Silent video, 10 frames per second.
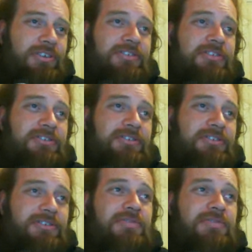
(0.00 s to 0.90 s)
and if you actually
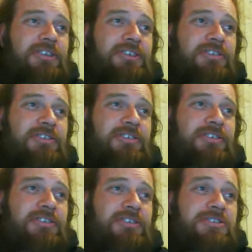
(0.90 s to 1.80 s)
do a search for
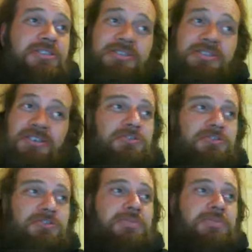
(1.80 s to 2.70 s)
Nexus 9, there's a
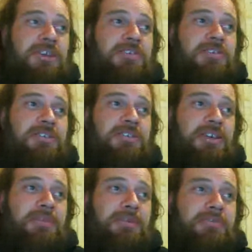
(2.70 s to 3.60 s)
whole heap of
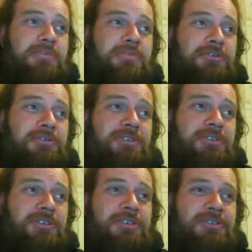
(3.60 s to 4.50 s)
cases that come up as
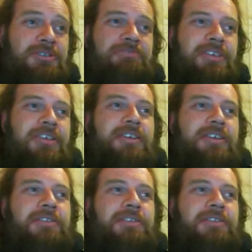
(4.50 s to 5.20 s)
well. So